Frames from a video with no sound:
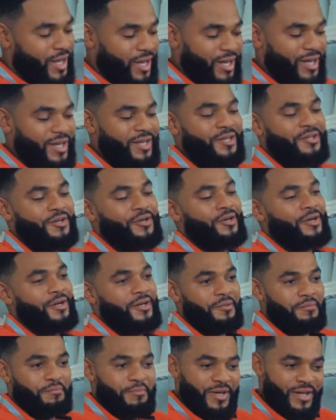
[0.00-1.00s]
keen
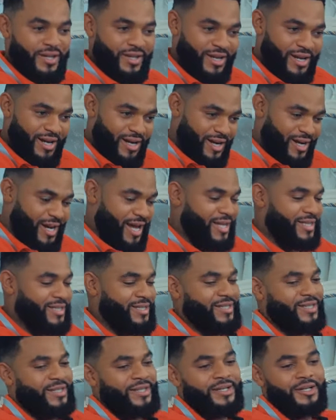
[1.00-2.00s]
on being
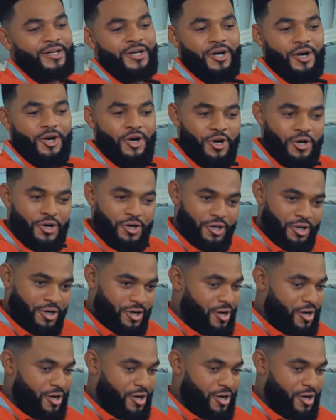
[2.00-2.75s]
classic or